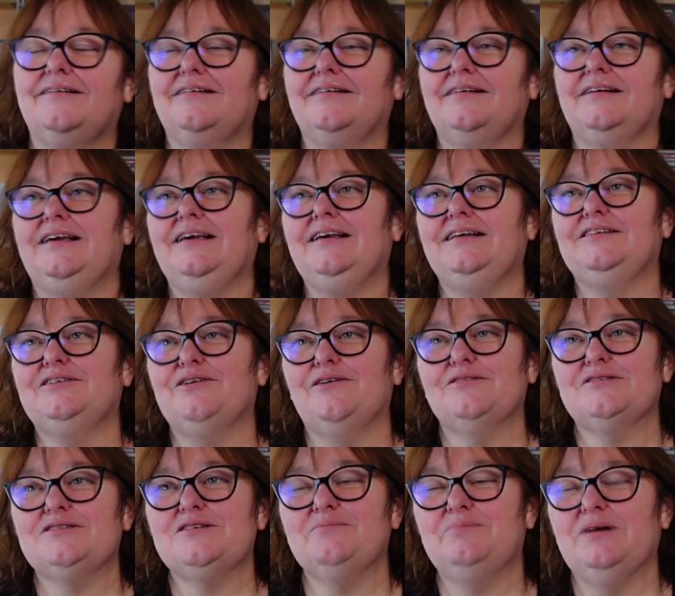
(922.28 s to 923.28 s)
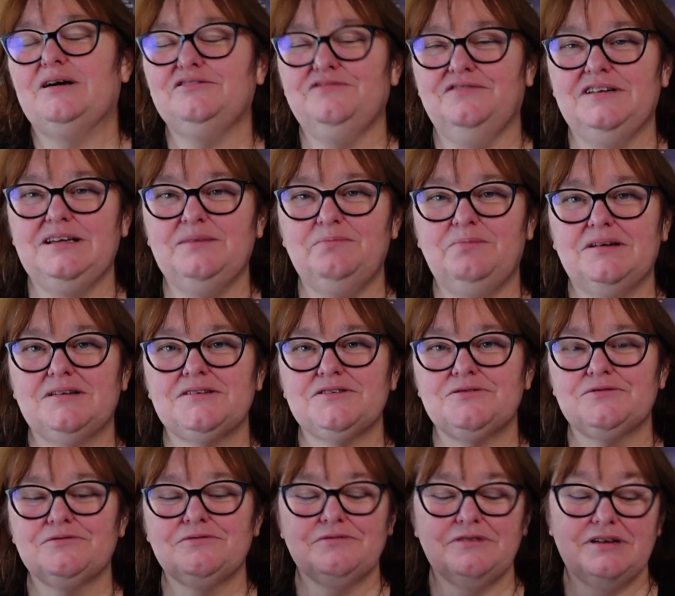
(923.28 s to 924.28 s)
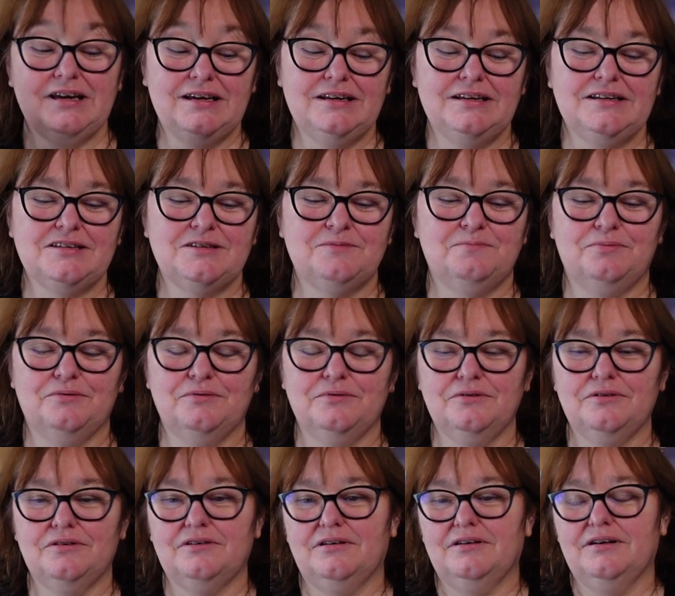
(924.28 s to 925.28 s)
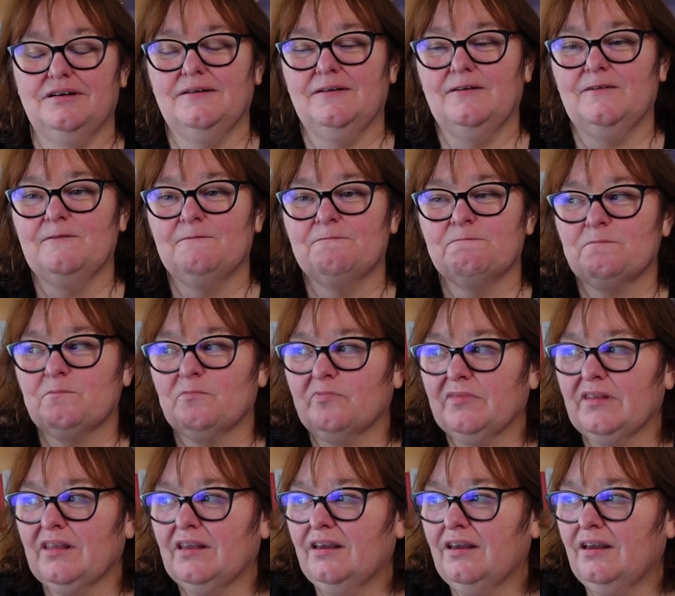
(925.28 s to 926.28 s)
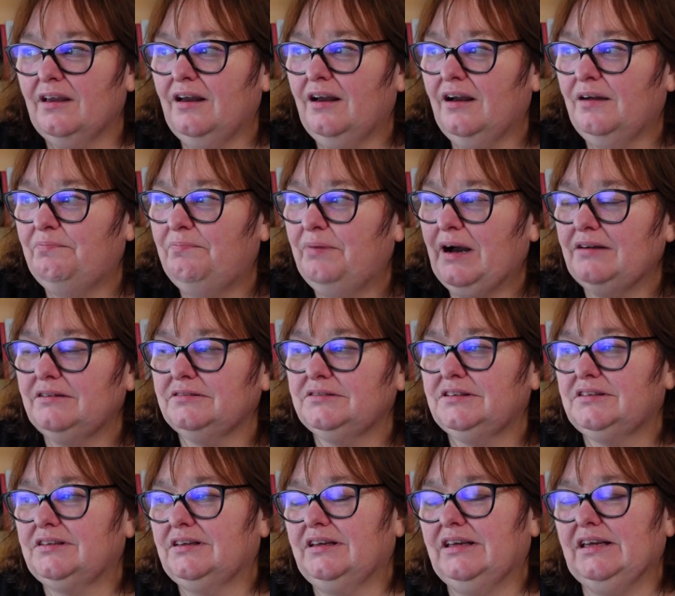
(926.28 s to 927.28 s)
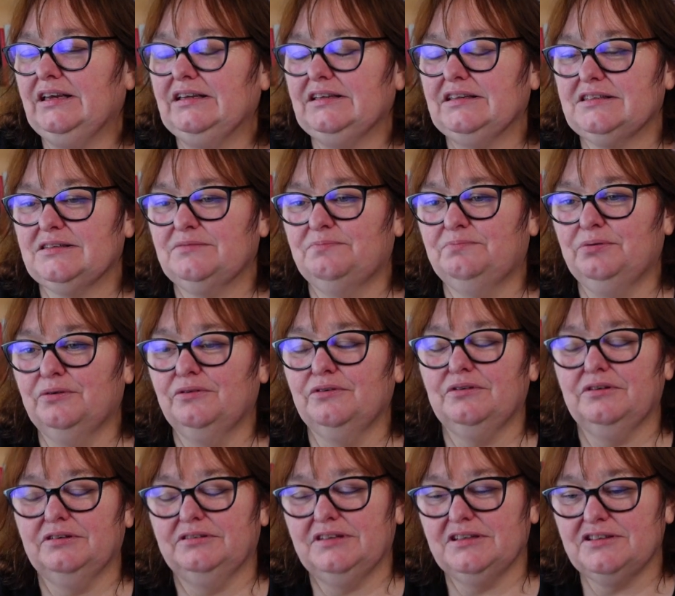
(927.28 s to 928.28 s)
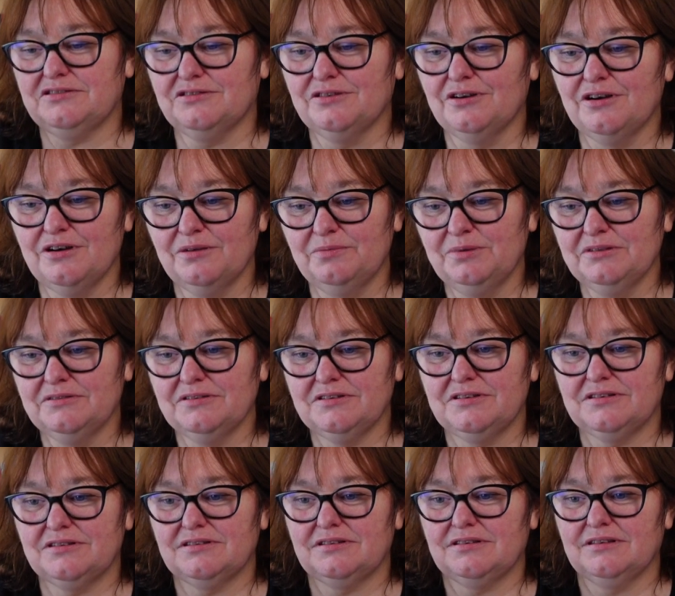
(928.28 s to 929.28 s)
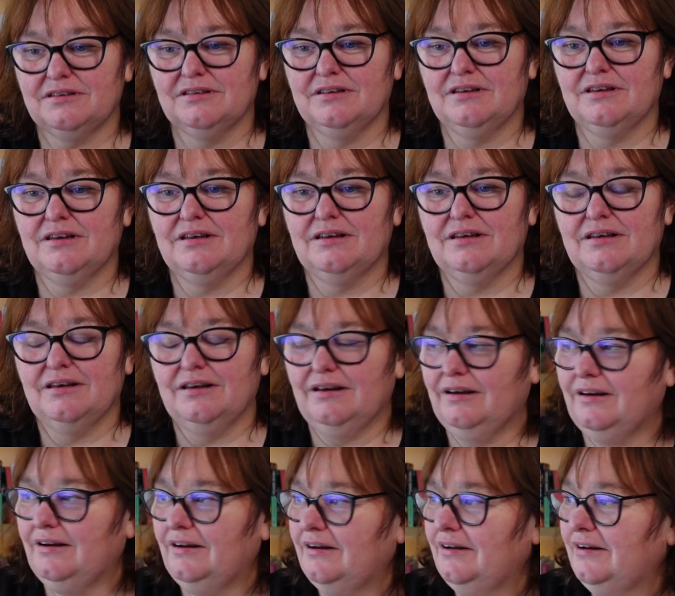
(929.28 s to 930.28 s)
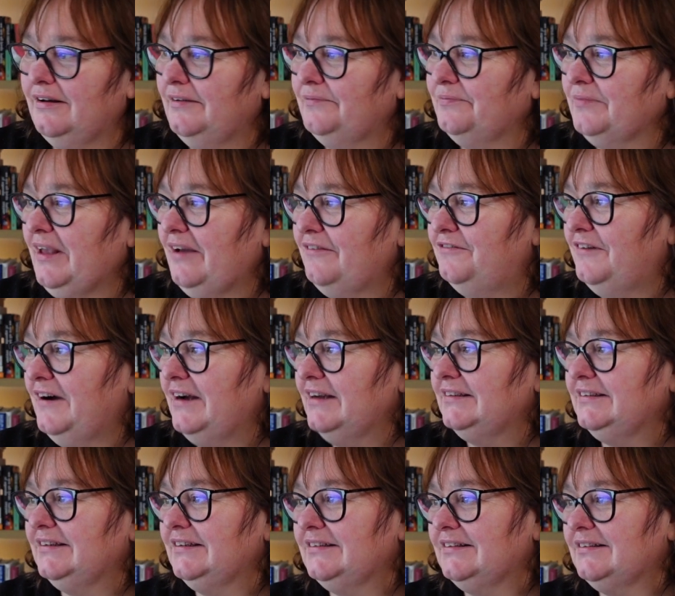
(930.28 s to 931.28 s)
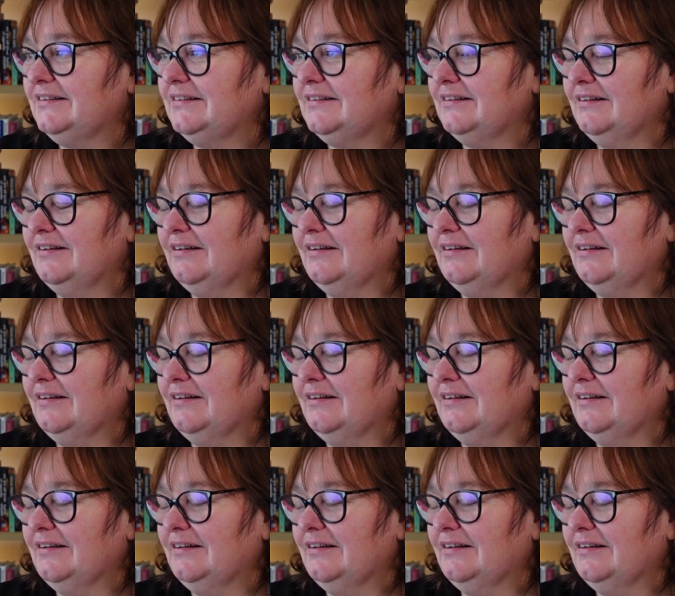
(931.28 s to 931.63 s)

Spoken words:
he talks about Philippe Lançon in his book, about his book Disturbance. I find it